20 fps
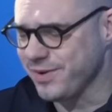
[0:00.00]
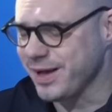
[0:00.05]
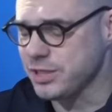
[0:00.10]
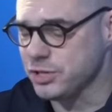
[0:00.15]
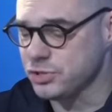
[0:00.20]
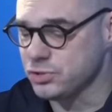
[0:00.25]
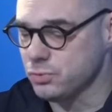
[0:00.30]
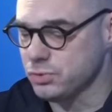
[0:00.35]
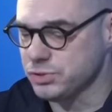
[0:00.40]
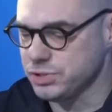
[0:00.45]
In fact,
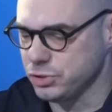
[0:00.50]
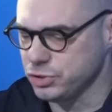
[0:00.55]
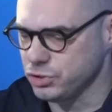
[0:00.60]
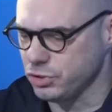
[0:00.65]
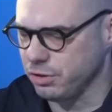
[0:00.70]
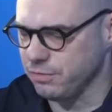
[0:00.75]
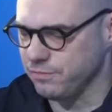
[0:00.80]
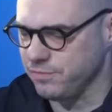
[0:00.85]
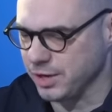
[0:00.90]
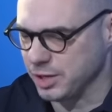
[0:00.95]
there's also
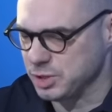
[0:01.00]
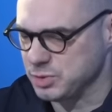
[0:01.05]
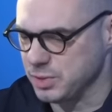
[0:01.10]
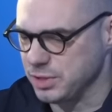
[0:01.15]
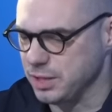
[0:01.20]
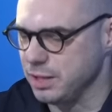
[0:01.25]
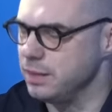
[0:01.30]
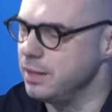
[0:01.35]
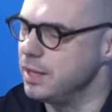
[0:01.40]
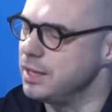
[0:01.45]
shocking figures
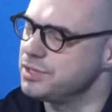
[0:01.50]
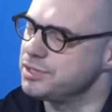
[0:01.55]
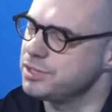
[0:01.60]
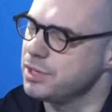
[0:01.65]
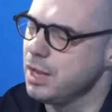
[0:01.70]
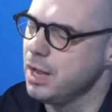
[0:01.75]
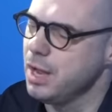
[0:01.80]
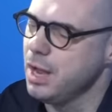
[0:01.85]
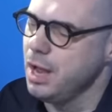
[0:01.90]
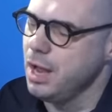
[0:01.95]
within this
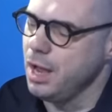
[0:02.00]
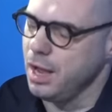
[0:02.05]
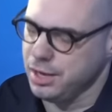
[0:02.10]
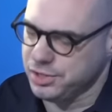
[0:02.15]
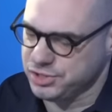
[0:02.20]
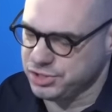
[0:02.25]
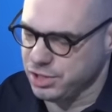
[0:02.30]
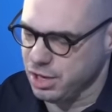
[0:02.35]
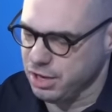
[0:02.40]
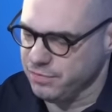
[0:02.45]

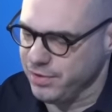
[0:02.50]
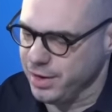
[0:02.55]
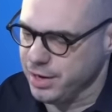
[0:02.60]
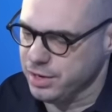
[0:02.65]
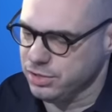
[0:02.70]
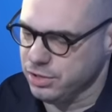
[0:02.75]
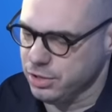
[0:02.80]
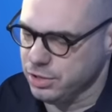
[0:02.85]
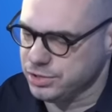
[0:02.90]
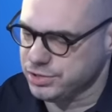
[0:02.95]
uh,
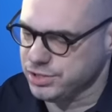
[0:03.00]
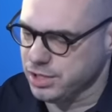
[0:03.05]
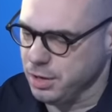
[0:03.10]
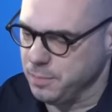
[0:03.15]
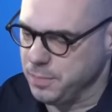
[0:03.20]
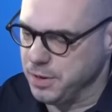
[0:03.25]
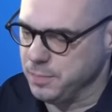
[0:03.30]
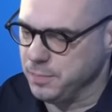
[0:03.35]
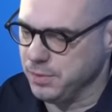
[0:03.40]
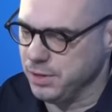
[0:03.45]
survey that uh,
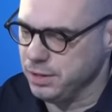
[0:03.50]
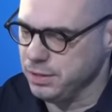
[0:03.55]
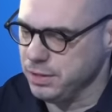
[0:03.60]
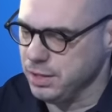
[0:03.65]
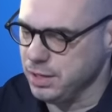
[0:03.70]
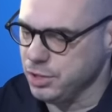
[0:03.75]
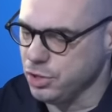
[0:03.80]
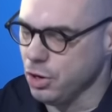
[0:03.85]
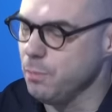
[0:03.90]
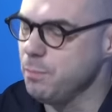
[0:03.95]
people in
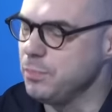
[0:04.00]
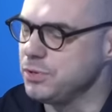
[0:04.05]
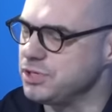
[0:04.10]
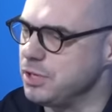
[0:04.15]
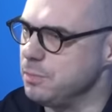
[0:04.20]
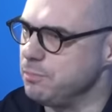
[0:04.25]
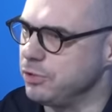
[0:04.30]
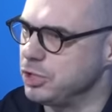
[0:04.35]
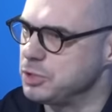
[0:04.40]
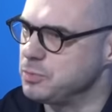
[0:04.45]
the
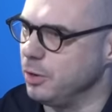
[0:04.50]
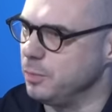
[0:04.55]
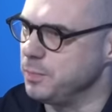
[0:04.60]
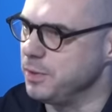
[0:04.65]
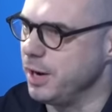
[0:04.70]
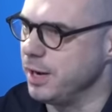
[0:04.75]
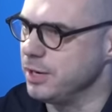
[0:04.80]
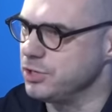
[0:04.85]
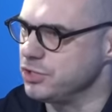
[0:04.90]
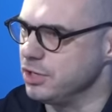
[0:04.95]
non-Muslim British
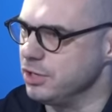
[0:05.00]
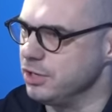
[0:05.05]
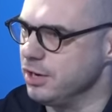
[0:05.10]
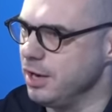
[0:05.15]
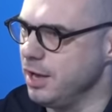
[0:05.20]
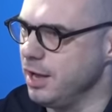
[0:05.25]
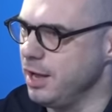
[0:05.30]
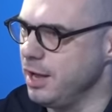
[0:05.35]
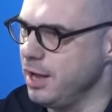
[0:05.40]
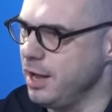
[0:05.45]

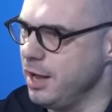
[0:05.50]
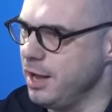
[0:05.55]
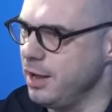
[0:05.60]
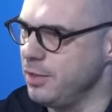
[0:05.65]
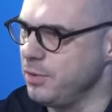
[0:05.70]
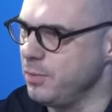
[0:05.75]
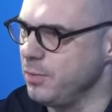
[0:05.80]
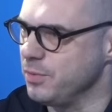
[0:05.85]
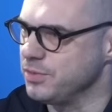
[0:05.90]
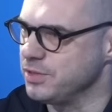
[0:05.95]
population, uh,
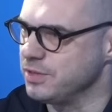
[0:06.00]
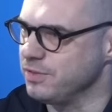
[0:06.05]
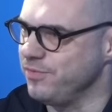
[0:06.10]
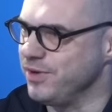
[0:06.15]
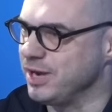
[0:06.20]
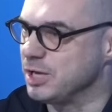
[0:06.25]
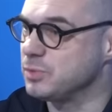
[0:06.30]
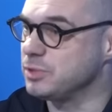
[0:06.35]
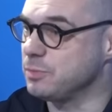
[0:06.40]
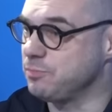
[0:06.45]
uh, the, the
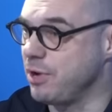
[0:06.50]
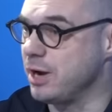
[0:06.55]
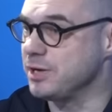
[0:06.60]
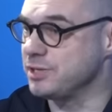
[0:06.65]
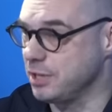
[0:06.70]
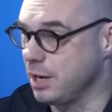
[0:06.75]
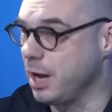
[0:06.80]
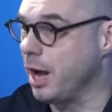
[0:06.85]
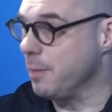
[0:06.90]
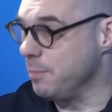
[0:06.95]
figures were
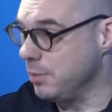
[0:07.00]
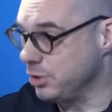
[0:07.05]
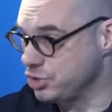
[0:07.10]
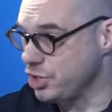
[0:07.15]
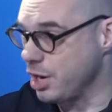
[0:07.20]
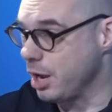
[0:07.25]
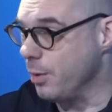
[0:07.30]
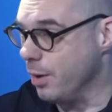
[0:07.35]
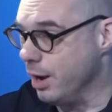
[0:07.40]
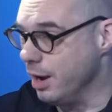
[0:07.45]
surprisingly high,
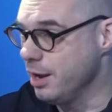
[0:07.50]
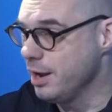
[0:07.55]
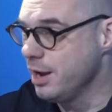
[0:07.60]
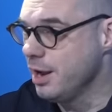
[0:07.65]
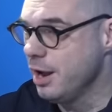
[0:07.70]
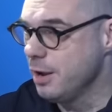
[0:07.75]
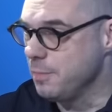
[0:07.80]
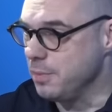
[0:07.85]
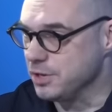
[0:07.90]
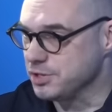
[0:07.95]
much lower,
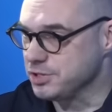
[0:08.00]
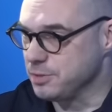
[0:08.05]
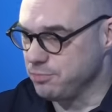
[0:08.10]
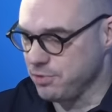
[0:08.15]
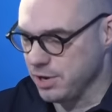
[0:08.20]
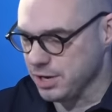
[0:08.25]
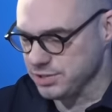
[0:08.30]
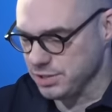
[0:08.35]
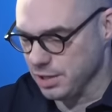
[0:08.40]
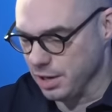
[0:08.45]
but
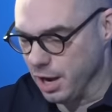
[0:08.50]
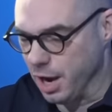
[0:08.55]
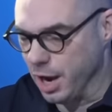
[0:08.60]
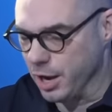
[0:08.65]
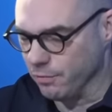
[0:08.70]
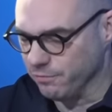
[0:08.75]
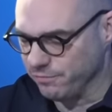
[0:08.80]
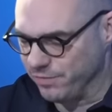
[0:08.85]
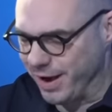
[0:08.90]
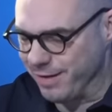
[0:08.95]
surprisingly
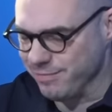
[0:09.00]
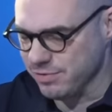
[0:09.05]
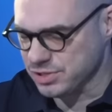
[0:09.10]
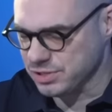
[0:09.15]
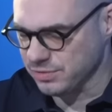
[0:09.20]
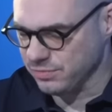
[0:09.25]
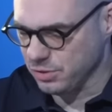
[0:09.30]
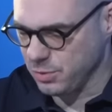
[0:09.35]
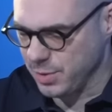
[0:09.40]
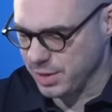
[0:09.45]
high on
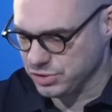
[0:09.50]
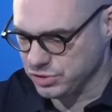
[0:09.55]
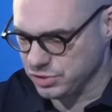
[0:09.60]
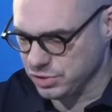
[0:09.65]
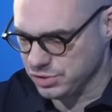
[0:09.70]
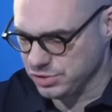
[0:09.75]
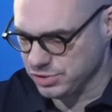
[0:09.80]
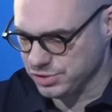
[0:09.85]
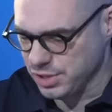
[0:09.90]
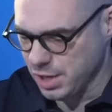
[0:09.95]
various of the
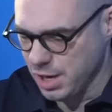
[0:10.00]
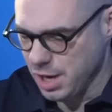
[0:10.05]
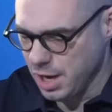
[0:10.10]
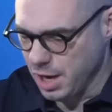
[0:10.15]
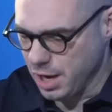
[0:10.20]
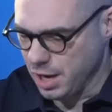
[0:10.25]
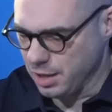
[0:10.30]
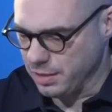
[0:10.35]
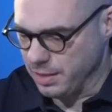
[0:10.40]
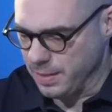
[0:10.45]
questions
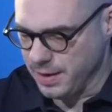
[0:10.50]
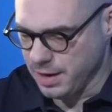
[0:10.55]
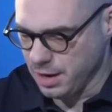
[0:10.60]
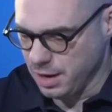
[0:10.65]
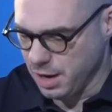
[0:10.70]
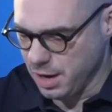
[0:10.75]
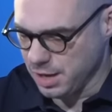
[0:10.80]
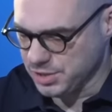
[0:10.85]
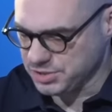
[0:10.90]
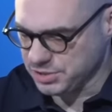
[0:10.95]
uh, that they
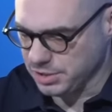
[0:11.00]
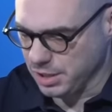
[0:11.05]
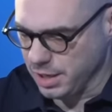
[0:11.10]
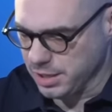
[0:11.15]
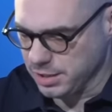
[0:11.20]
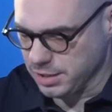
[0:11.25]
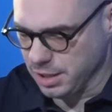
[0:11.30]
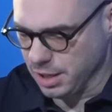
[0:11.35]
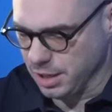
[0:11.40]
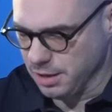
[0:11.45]
asked,
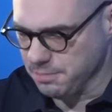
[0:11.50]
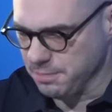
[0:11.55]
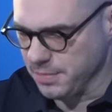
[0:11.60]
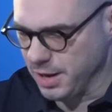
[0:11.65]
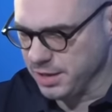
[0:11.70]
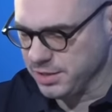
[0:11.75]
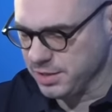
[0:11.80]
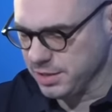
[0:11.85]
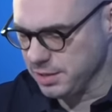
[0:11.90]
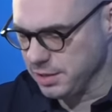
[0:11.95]
like um,
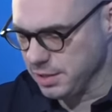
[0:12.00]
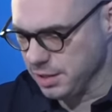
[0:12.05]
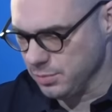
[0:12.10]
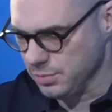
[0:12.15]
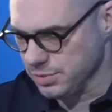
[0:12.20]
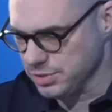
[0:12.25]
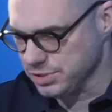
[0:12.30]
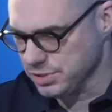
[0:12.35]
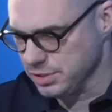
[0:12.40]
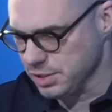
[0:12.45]
I think
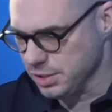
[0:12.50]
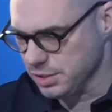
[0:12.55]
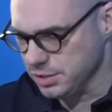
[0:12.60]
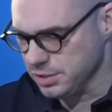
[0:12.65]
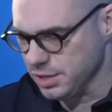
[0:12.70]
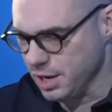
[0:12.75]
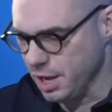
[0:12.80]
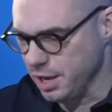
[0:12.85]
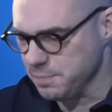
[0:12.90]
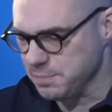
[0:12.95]
it was uh,
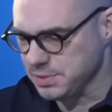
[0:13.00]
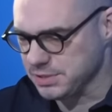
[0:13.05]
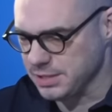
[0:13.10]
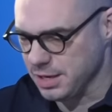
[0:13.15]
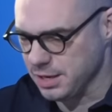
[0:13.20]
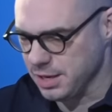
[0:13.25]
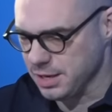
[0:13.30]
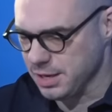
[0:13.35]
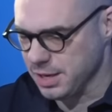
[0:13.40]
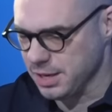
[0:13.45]
nine
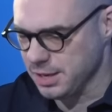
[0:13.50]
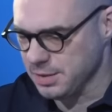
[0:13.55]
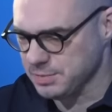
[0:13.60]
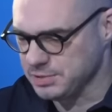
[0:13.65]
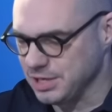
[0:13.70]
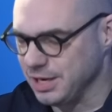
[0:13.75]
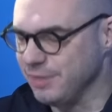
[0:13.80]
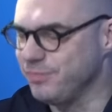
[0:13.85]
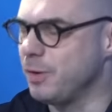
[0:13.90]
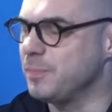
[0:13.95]
percent, uh, a
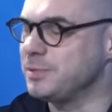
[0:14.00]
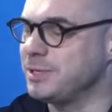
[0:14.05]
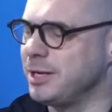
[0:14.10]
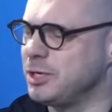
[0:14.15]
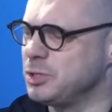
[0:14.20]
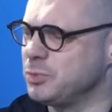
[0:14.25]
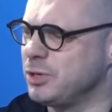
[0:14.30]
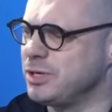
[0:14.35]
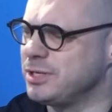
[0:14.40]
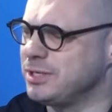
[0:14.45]
significant
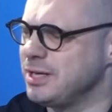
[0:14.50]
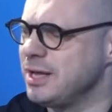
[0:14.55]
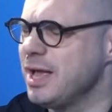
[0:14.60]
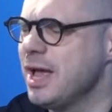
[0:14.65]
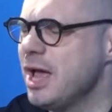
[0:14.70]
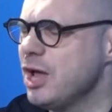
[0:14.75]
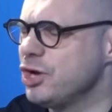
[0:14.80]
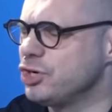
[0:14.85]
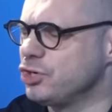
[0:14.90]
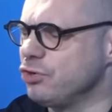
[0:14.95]
percentage wanted to see
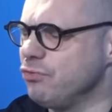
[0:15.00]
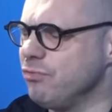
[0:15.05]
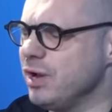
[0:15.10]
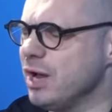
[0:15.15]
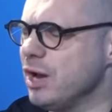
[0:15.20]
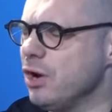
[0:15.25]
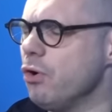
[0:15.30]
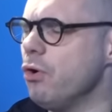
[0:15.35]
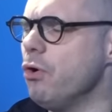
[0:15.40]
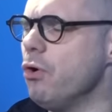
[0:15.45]

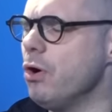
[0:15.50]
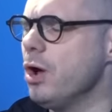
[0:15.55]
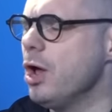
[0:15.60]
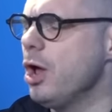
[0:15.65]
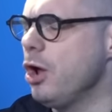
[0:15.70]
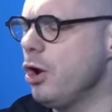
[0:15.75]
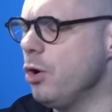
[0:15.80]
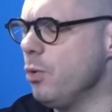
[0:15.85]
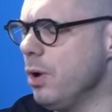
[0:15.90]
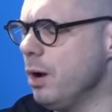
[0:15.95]
Sharia law
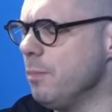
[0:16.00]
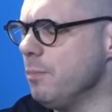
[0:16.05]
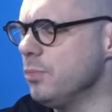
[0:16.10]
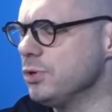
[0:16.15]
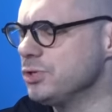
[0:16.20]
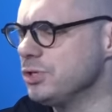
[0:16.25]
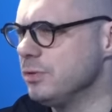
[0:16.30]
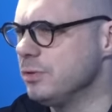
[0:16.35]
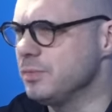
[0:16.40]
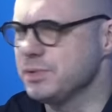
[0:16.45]
who weren't Muslim